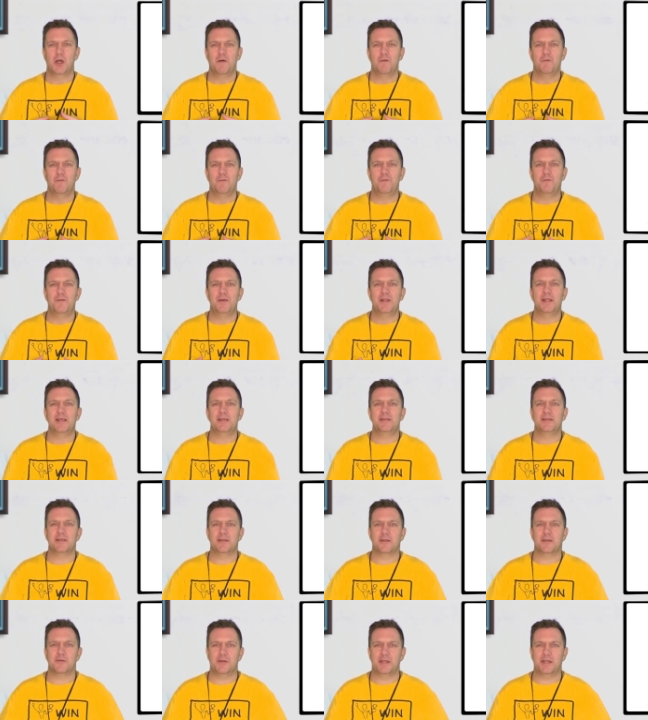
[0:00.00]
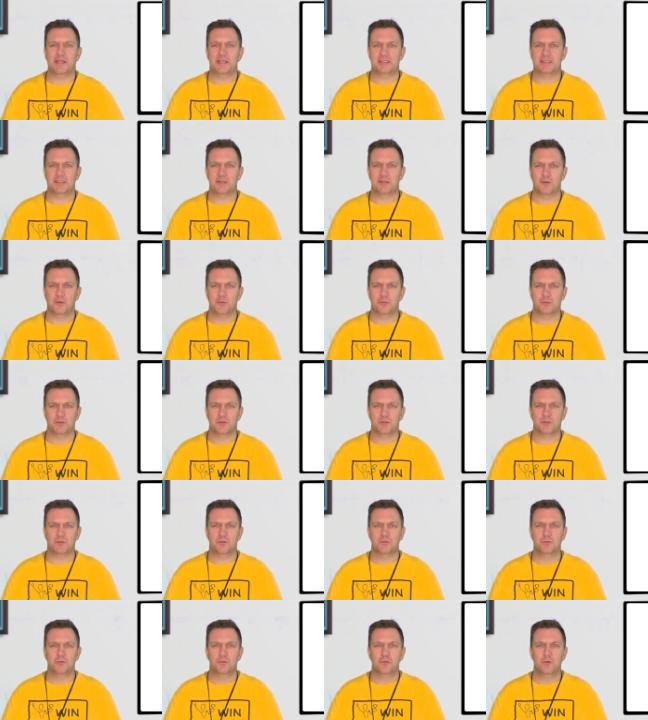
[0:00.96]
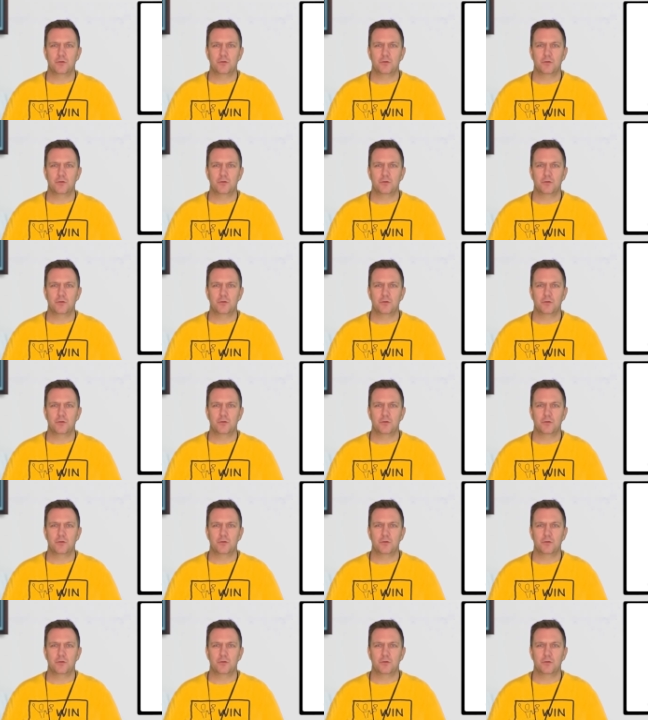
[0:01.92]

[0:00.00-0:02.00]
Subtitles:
fill in the gray zones, to